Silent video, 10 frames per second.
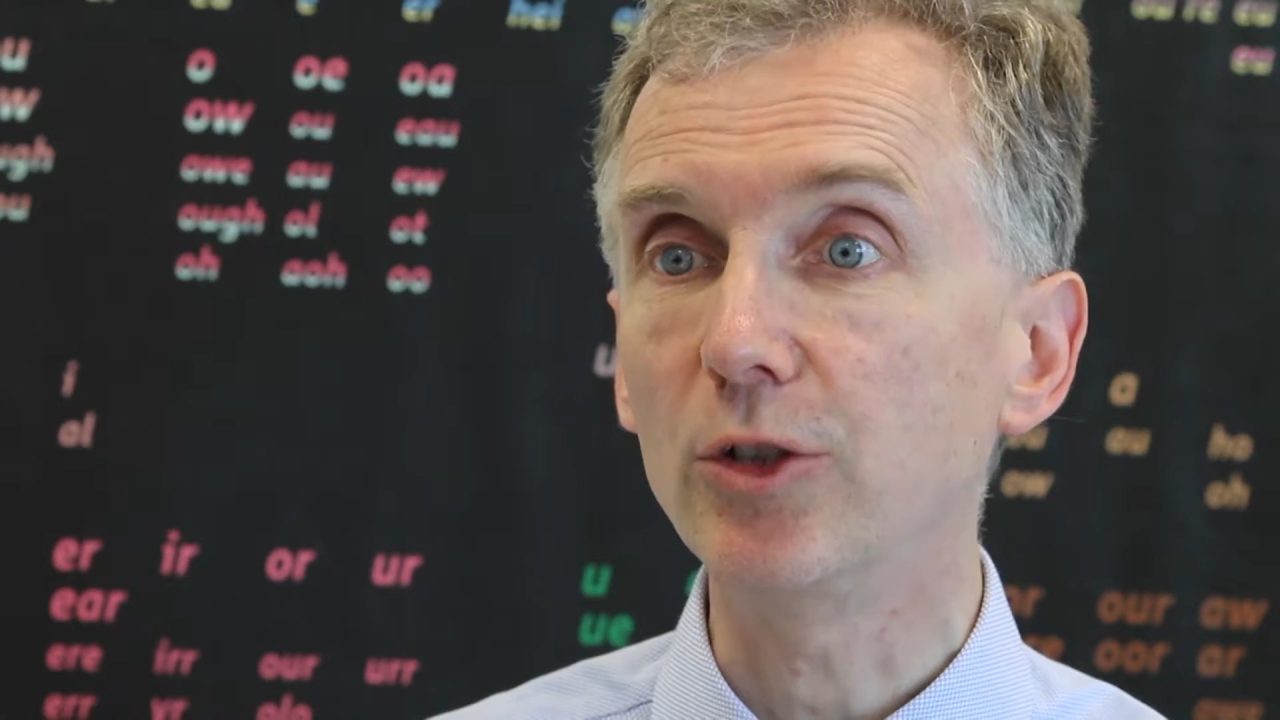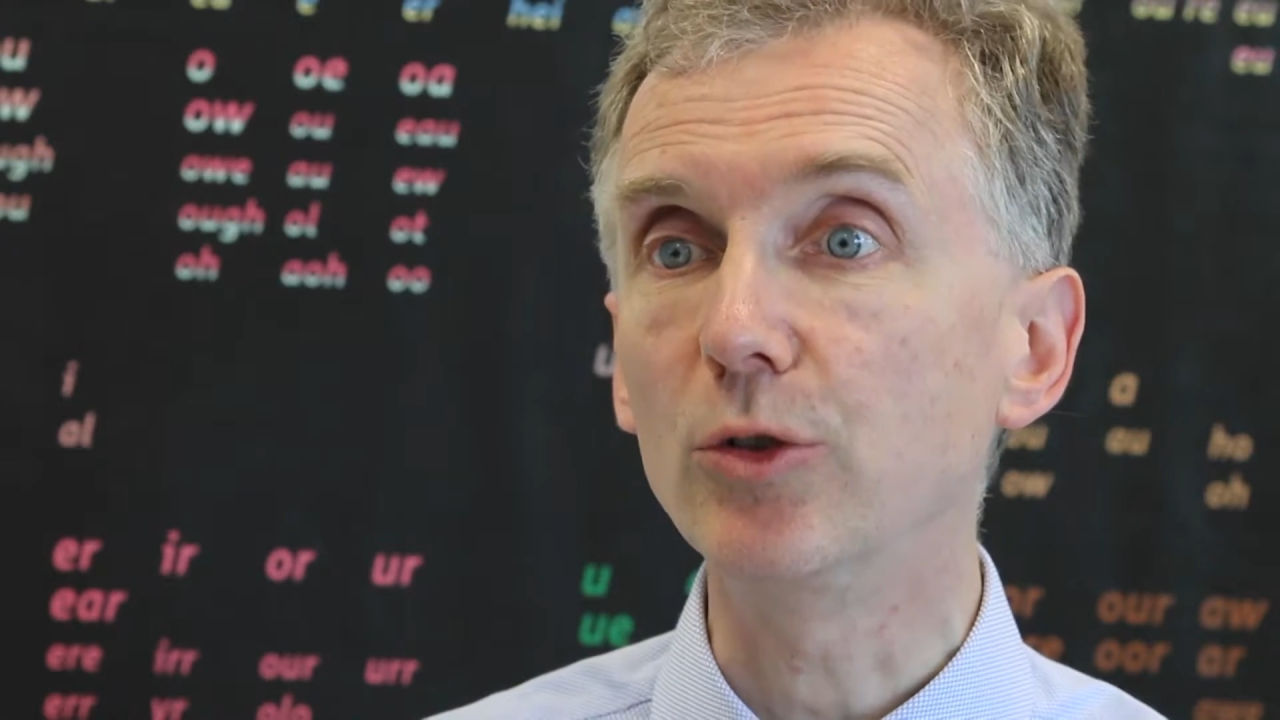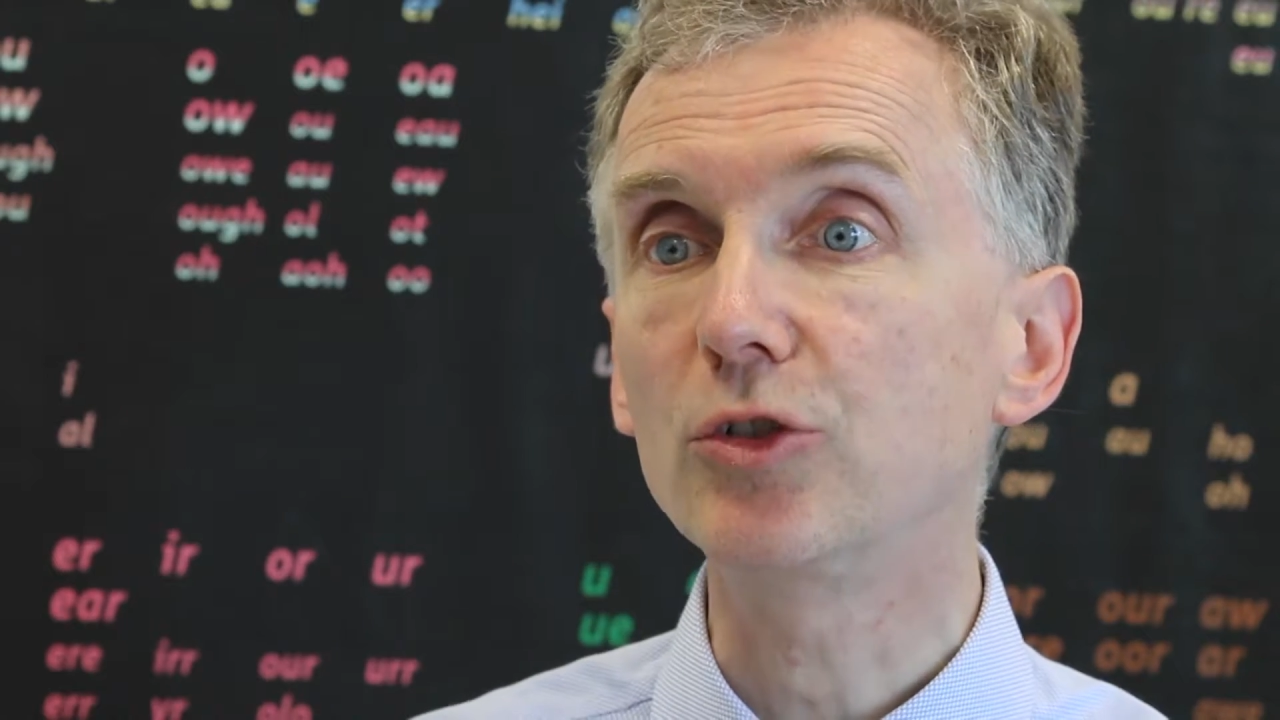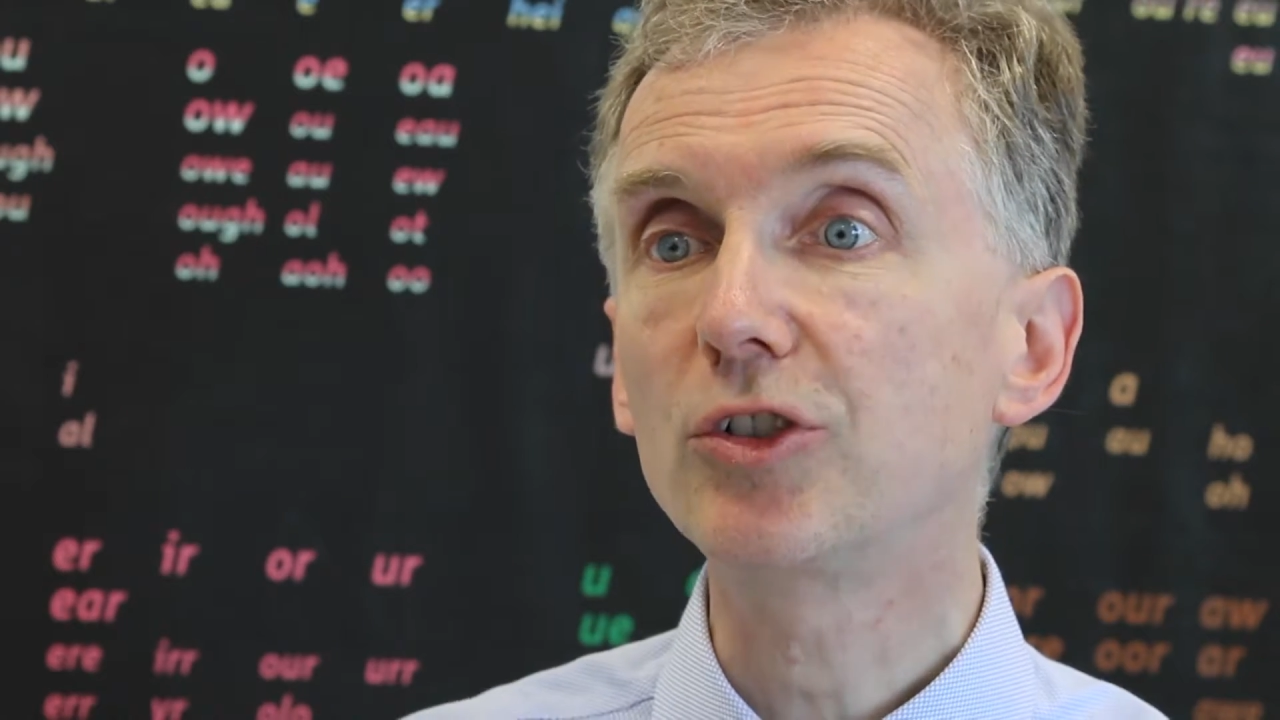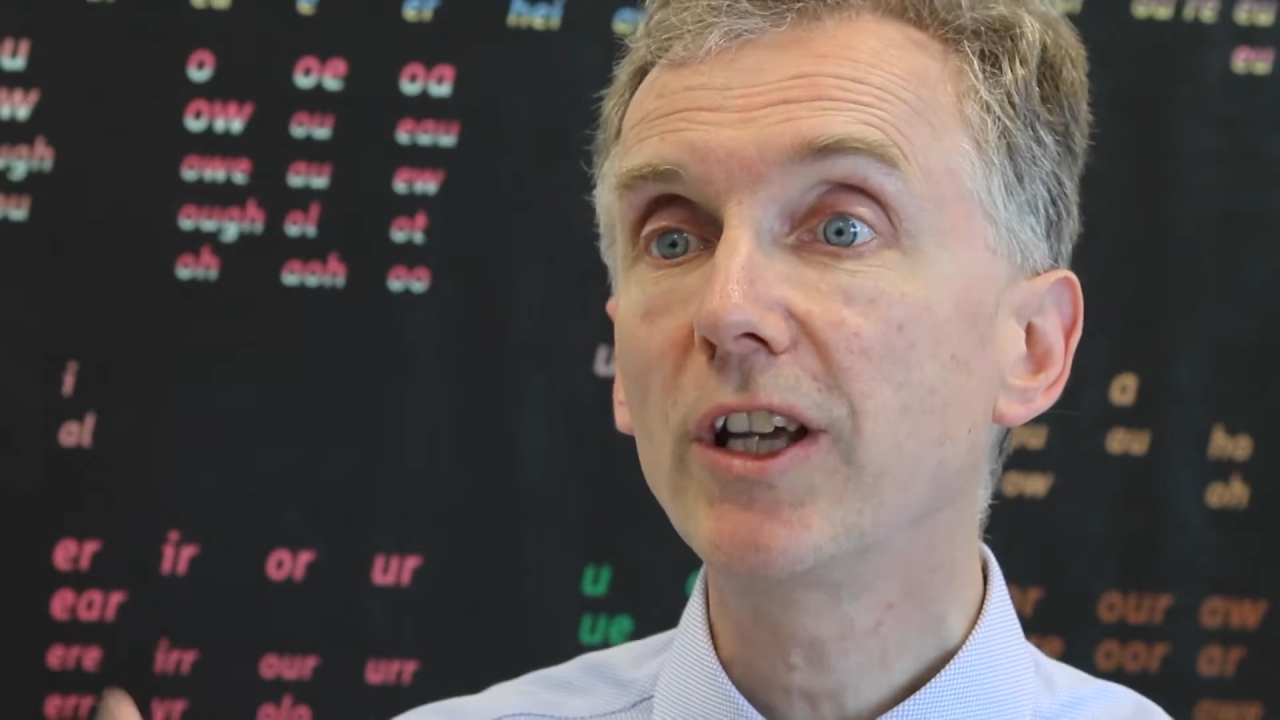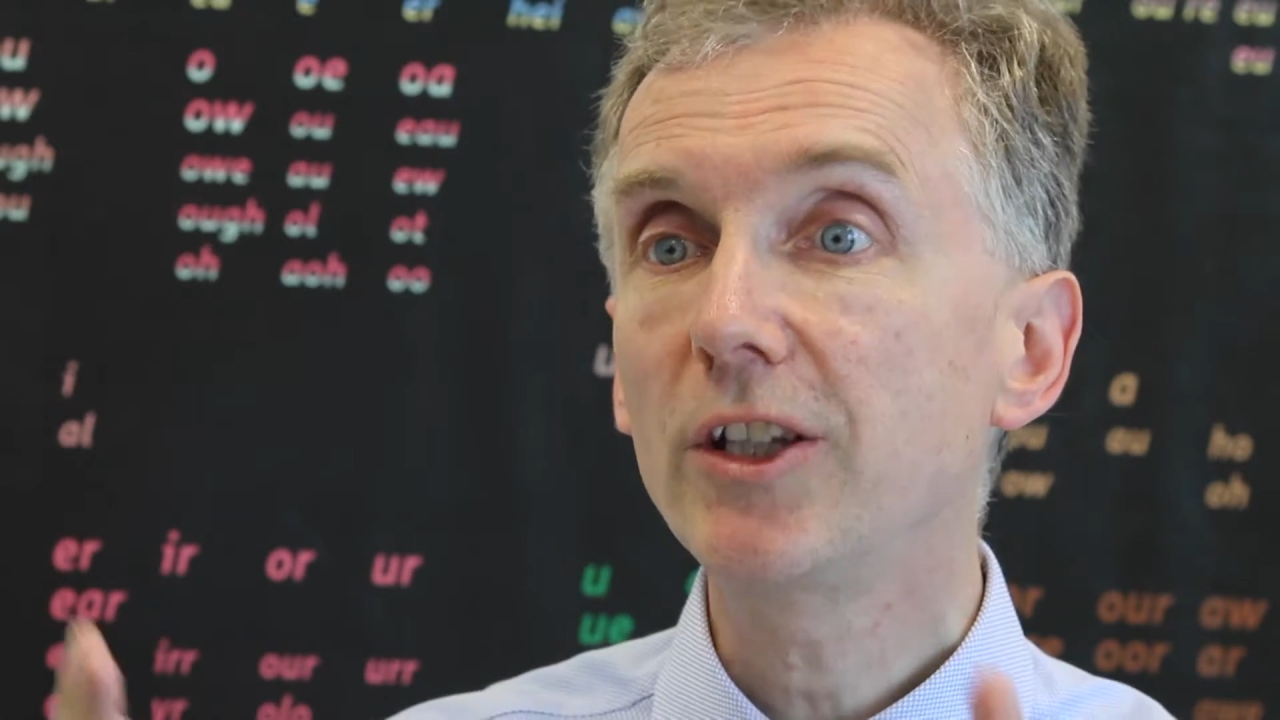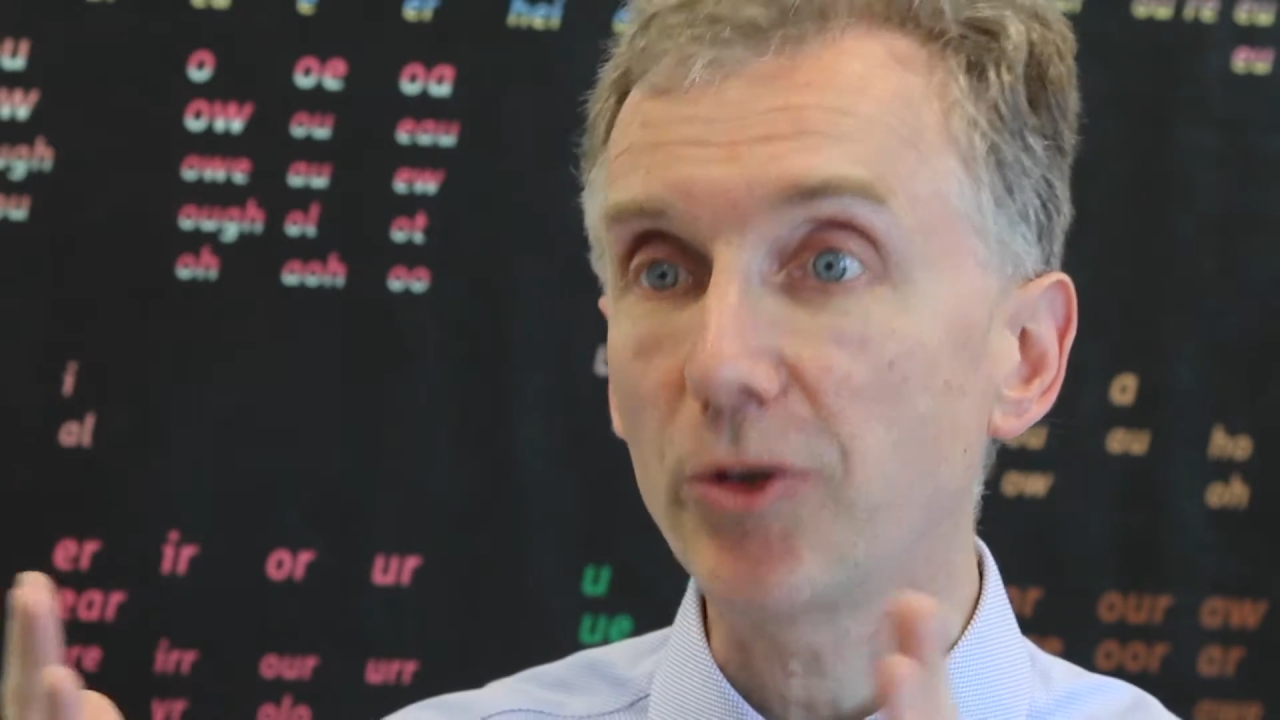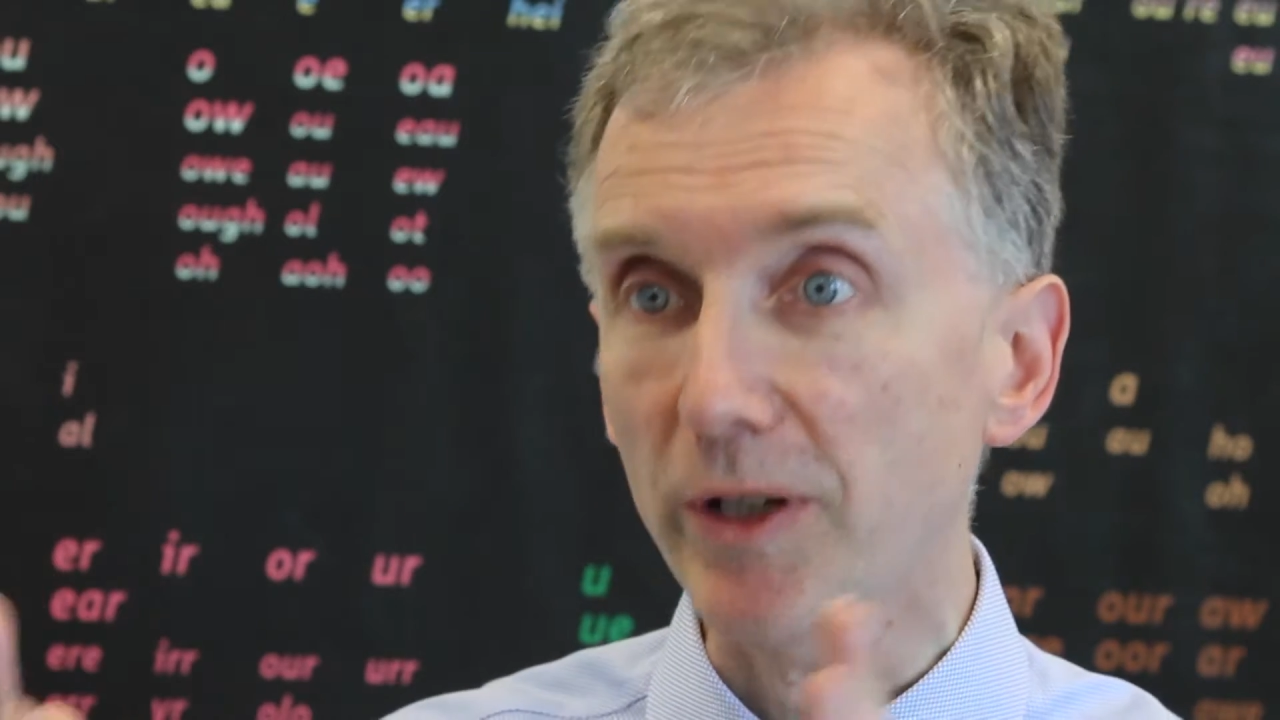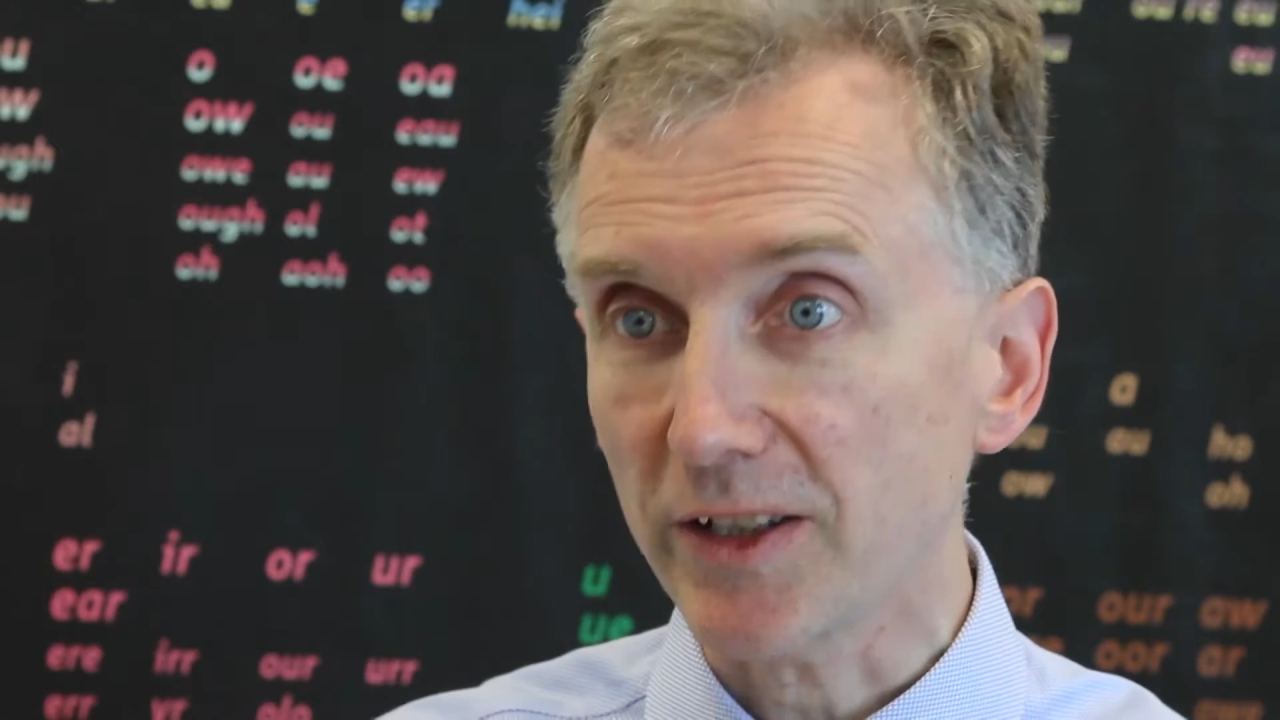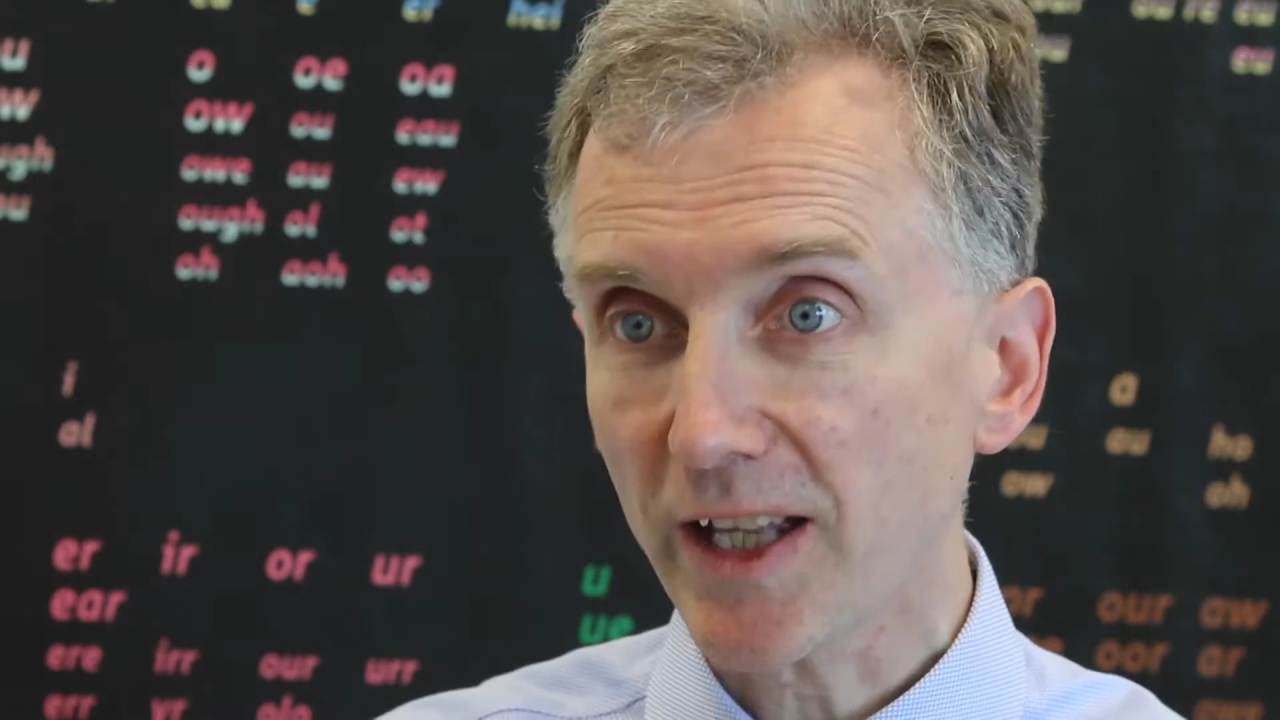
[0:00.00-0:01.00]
used doing